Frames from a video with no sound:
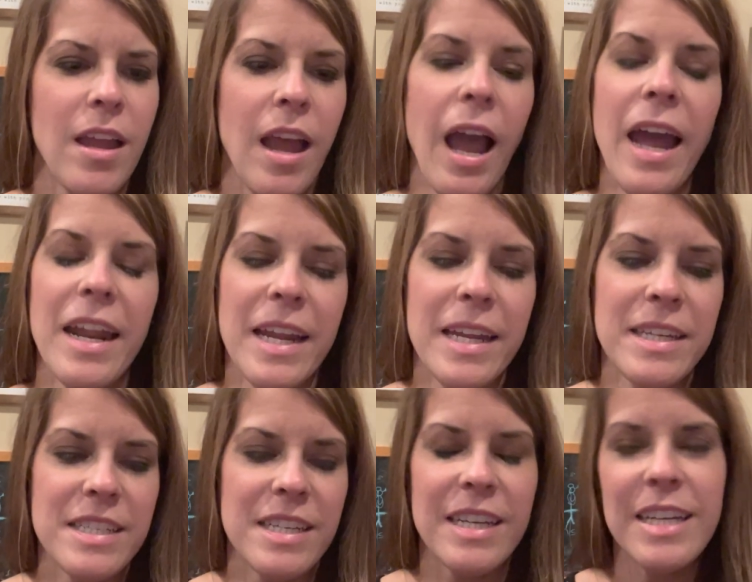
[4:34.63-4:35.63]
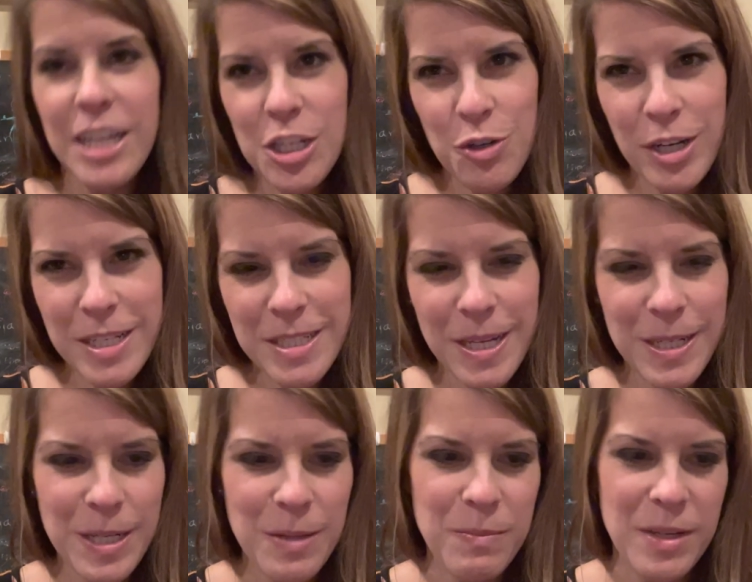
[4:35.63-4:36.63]
And it translated,
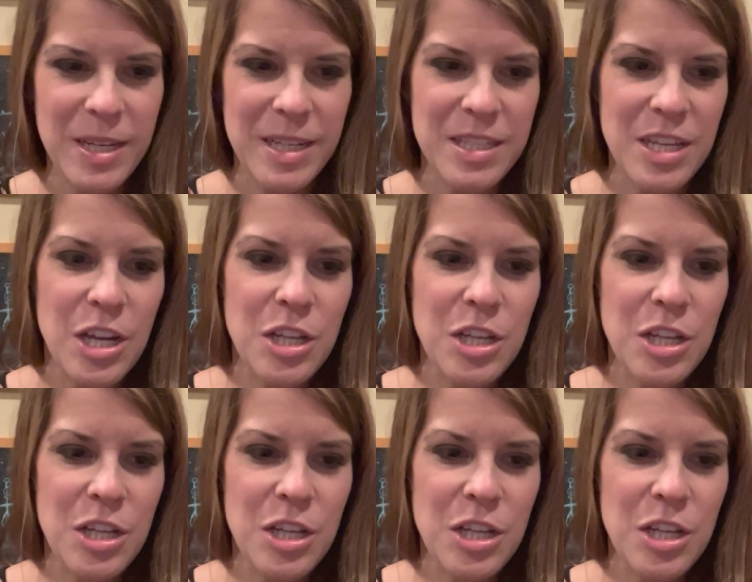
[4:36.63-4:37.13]
it means